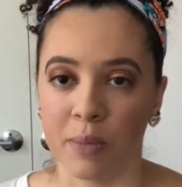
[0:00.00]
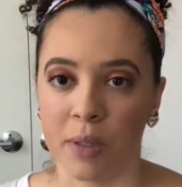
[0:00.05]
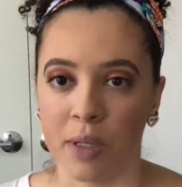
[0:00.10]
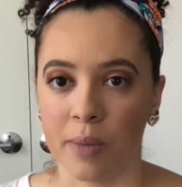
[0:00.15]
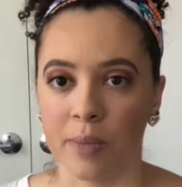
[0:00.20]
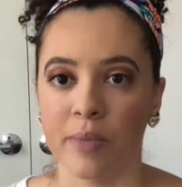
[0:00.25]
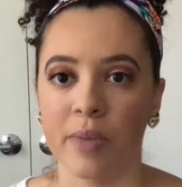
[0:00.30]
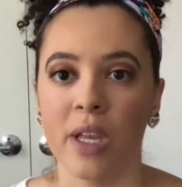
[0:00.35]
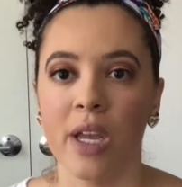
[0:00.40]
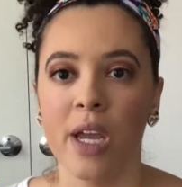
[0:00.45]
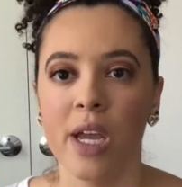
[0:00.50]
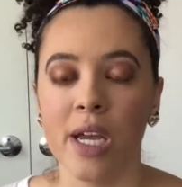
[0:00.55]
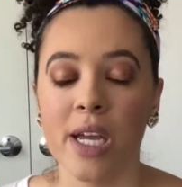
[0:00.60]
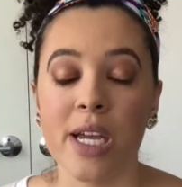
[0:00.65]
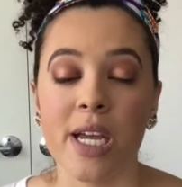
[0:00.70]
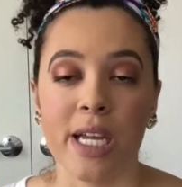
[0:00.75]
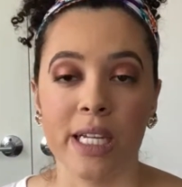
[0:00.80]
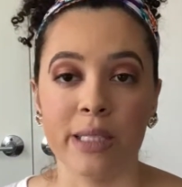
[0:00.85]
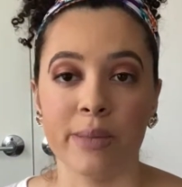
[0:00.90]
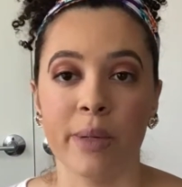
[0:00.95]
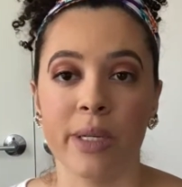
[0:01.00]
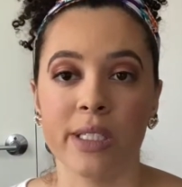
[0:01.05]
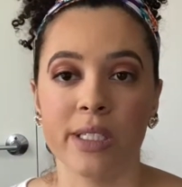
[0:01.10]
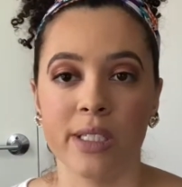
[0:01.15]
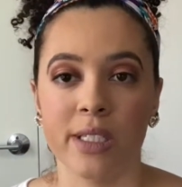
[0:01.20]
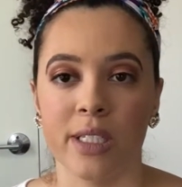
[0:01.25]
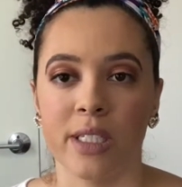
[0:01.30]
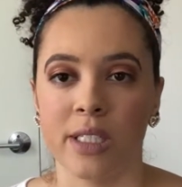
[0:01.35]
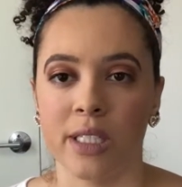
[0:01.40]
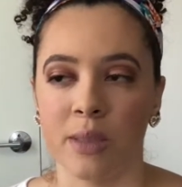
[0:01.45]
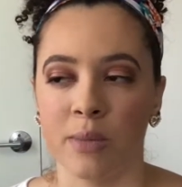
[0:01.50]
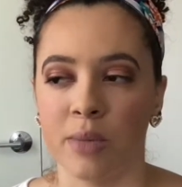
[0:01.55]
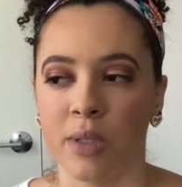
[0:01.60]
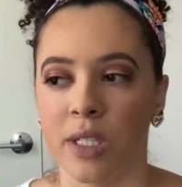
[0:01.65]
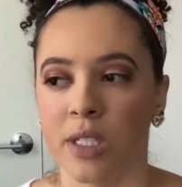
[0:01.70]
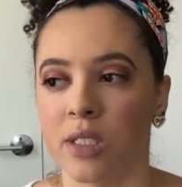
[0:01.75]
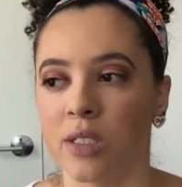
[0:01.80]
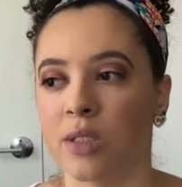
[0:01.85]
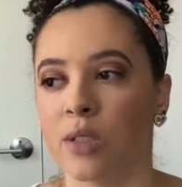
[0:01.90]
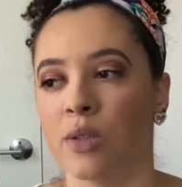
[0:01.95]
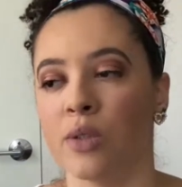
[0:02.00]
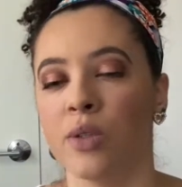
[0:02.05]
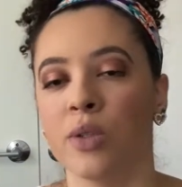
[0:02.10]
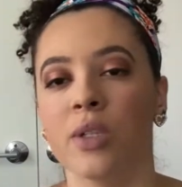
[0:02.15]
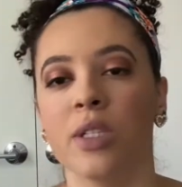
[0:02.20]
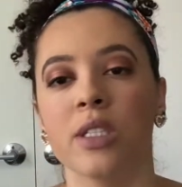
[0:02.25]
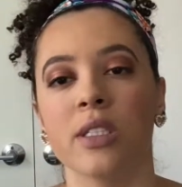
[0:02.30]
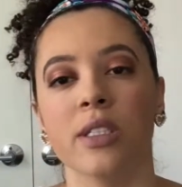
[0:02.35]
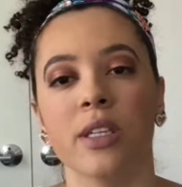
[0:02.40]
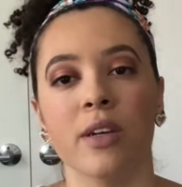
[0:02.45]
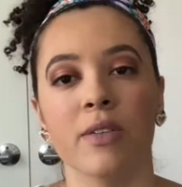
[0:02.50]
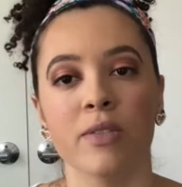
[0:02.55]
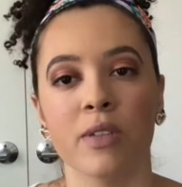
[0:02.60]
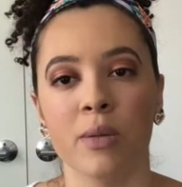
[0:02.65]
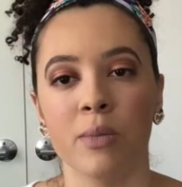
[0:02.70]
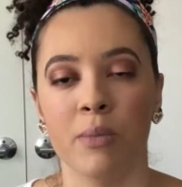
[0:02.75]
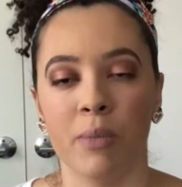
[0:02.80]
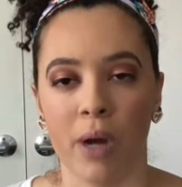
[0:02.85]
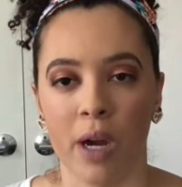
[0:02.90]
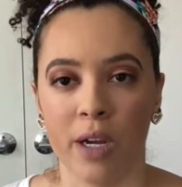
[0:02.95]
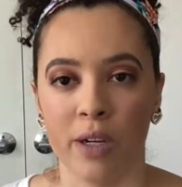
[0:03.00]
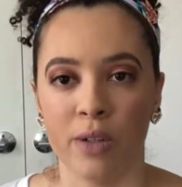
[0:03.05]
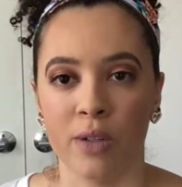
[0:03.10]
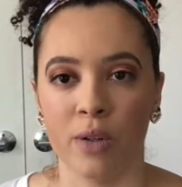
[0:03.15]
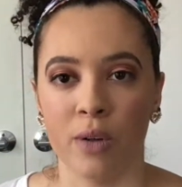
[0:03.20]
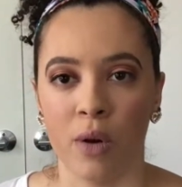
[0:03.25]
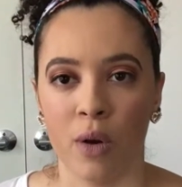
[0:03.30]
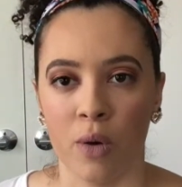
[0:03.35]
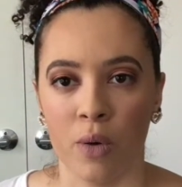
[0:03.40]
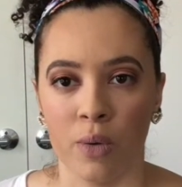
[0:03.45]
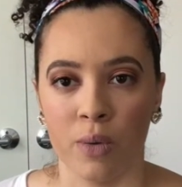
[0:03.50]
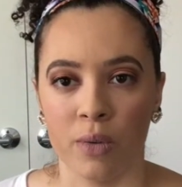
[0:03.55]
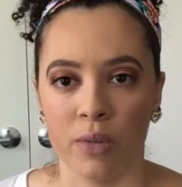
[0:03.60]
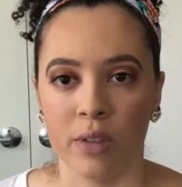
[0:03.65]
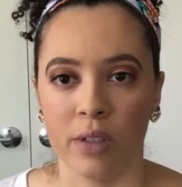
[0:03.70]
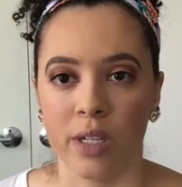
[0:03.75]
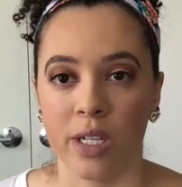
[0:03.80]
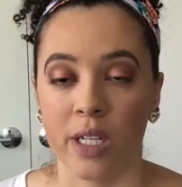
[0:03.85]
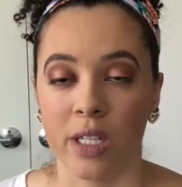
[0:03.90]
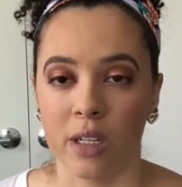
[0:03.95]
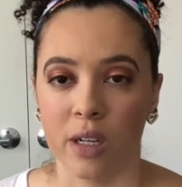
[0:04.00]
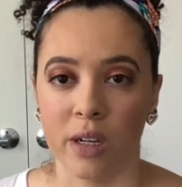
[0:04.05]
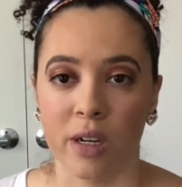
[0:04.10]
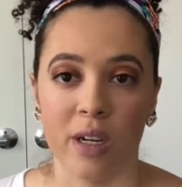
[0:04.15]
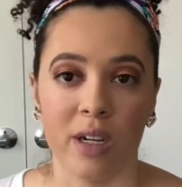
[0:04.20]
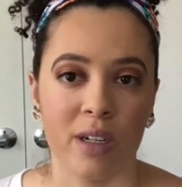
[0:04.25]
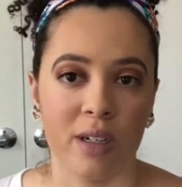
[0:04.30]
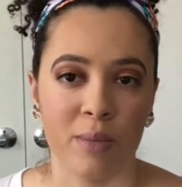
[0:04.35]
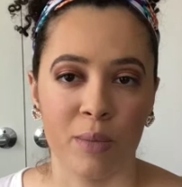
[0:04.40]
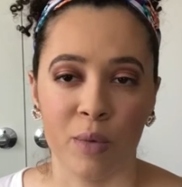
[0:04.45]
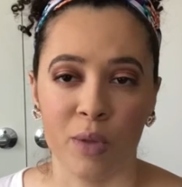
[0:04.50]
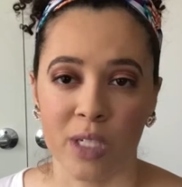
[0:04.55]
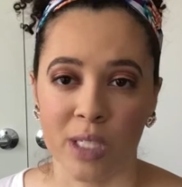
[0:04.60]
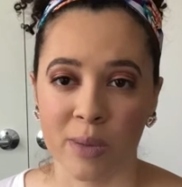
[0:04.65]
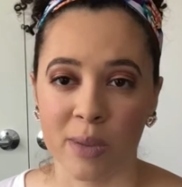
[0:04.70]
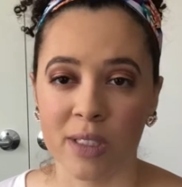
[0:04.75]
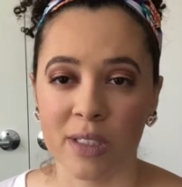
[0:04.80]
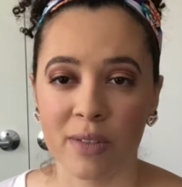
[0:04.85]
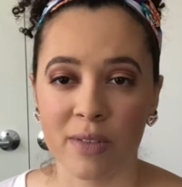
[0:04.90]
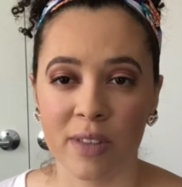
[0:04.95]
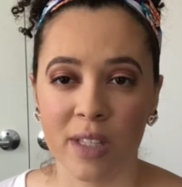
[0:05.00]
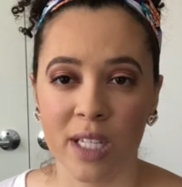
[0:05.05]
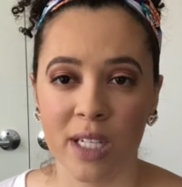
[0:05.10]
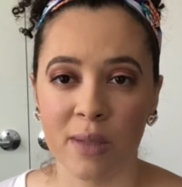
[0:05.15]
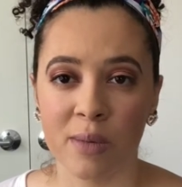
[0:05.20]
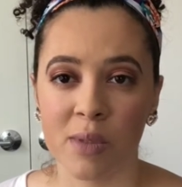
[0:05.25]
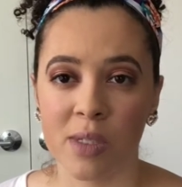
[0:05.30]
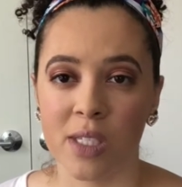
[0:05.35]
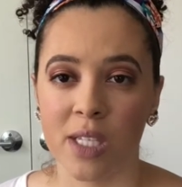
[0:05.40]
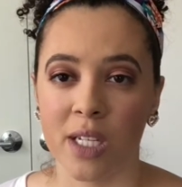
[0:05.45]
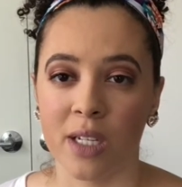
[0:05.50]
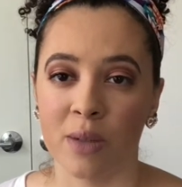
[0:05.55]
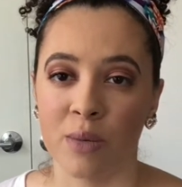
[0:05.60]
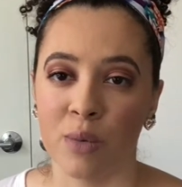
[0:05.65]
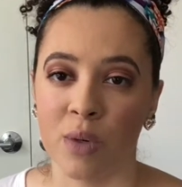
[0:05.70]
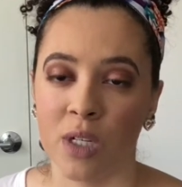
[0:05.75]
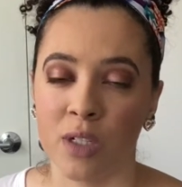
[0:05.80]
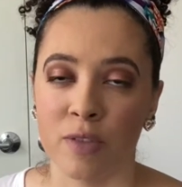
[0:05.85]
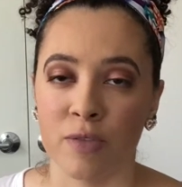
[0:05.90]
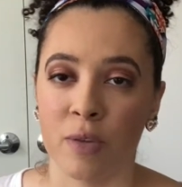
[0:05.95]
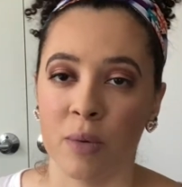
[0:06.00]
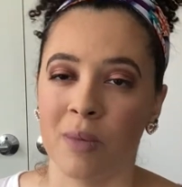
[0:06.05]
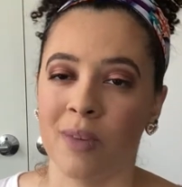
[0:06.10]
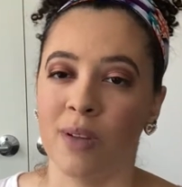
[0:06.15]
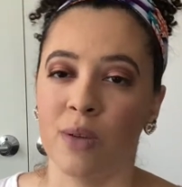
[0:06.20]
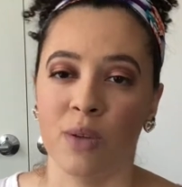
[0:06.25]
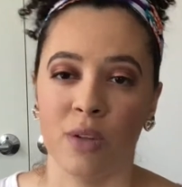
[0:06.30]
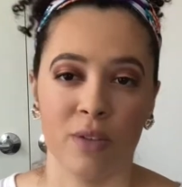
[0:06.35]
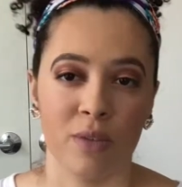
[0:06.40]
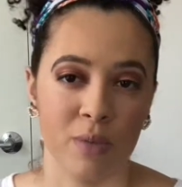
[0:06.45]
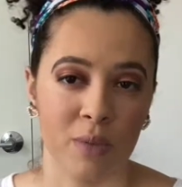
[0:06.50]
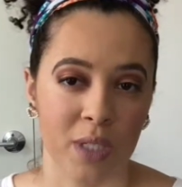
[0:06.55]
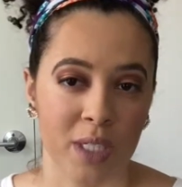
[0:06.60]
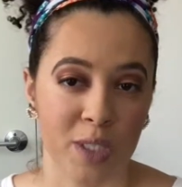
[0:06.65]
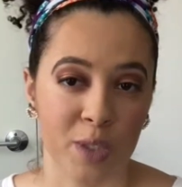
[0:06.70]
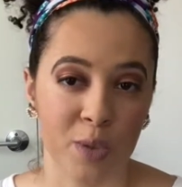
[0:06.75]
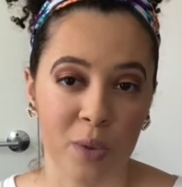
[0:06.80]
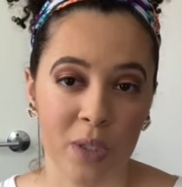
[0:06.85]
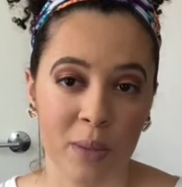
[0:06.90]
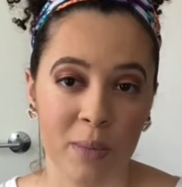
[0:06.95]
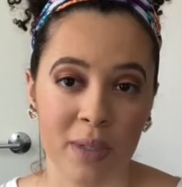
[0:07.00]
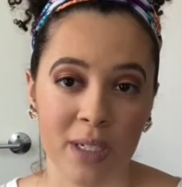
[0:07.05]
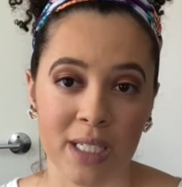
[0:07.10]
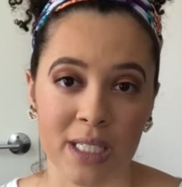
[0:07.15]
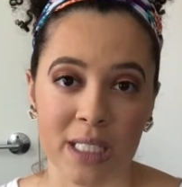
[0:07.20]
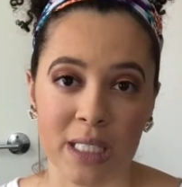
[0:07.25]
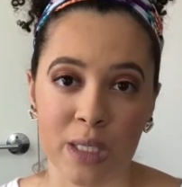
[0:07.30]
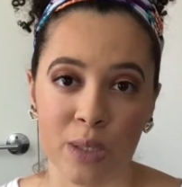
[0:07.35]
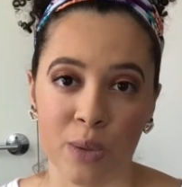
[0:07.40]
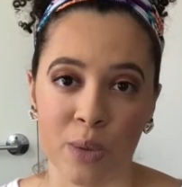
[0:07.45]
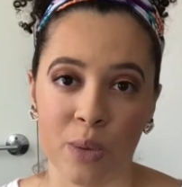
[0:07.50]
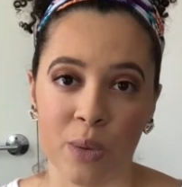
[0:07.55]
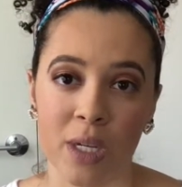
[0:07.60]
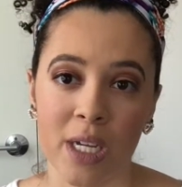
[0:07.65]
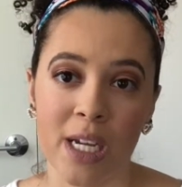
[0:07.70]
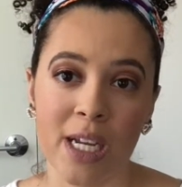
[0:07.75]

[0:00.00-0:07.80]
But it's basically a template, so you can definitely buy your own, like more expensive themes. They can run from anywhere from like $20 to